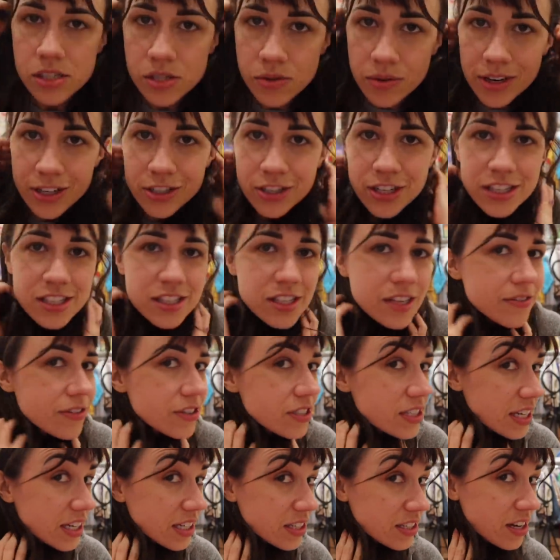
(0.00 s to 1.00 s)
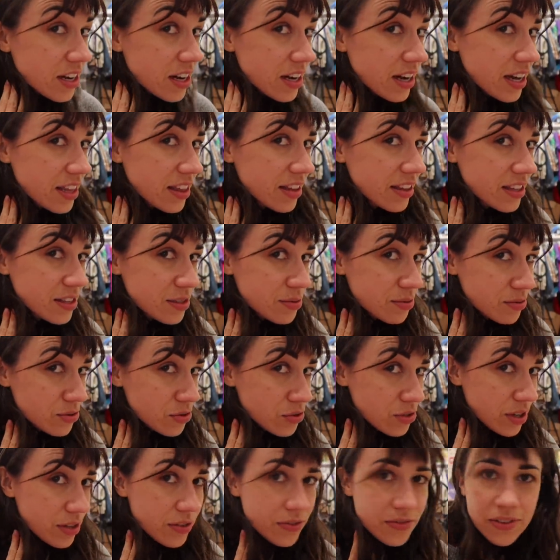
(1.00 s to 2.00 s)
So when I tried these on for TikTok, I thought this one
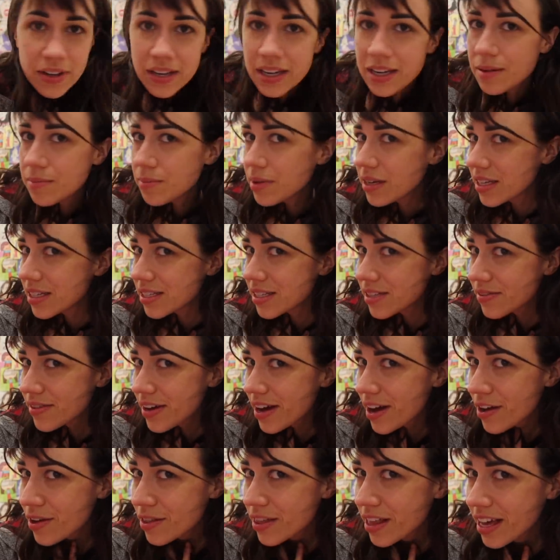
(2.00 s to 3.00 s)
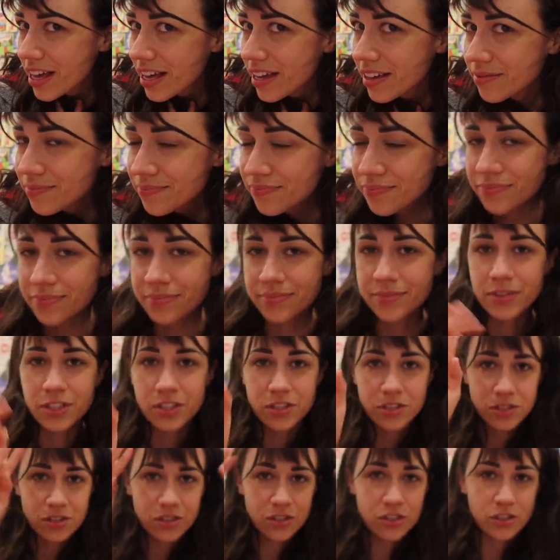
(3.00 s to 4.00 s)
was really funny because of how they
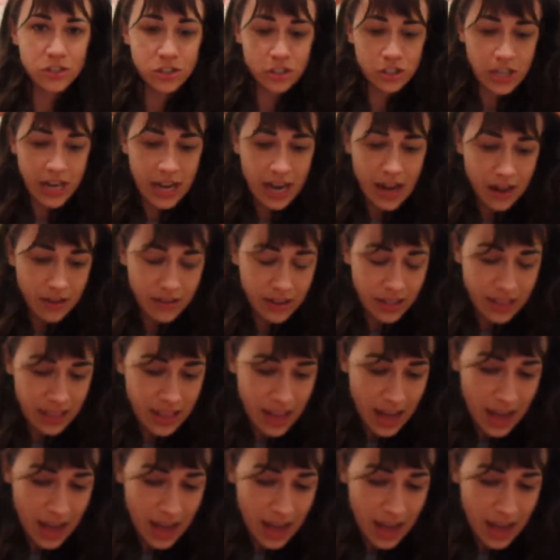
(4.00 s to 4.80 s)
jet out like